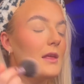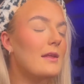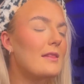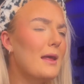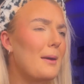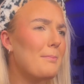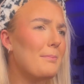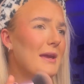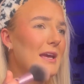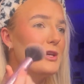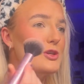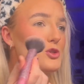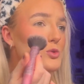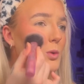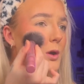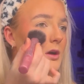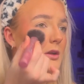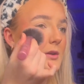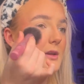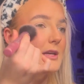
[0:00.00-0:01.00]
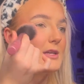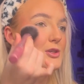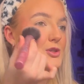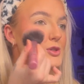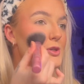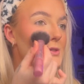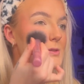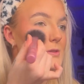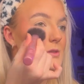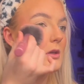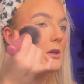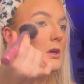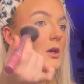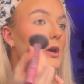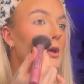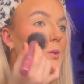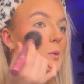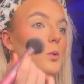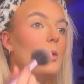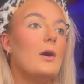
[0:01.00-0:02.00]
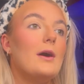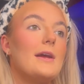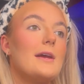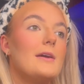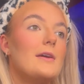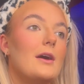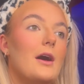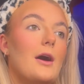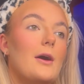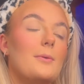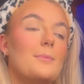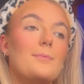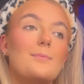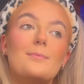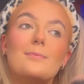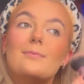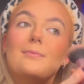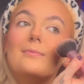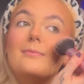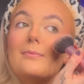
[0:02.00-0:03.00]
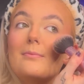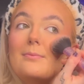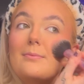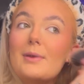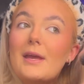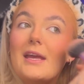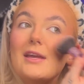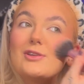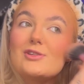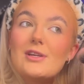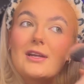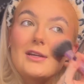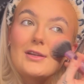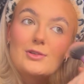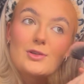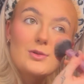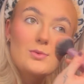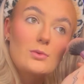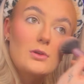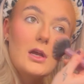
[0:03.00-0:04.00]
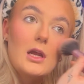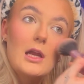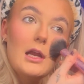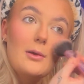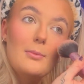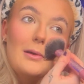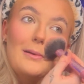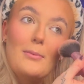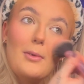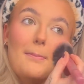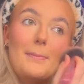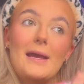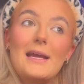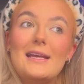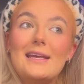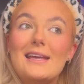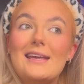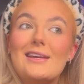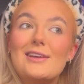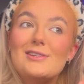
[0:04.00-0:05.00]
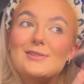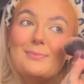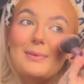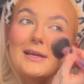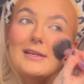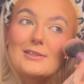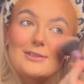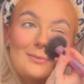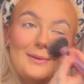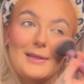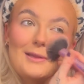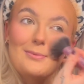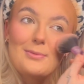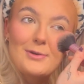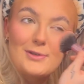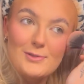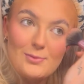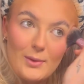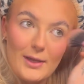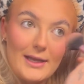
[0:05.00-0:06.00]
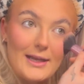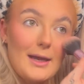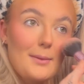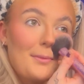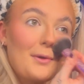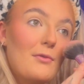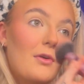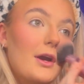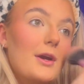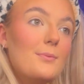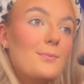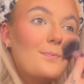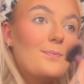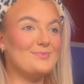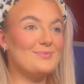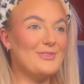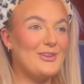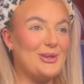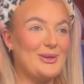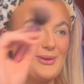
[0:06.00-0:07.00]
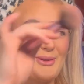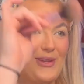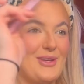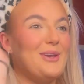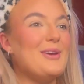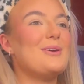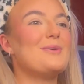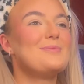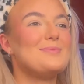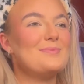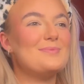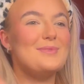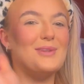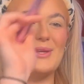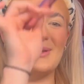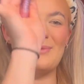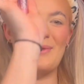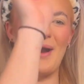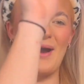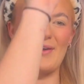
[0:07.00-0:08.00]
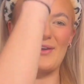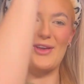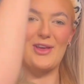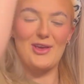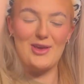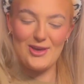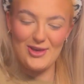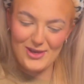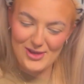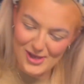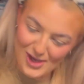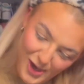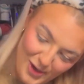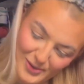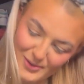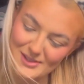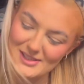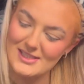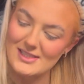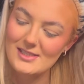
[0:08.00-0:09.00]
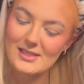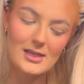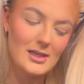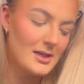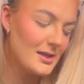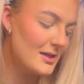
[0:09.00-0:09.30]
That peach one is just quite um, peach, and I just want it a little bit more pinky, because pink to make the boys wink, am I right? You cute. You are cute.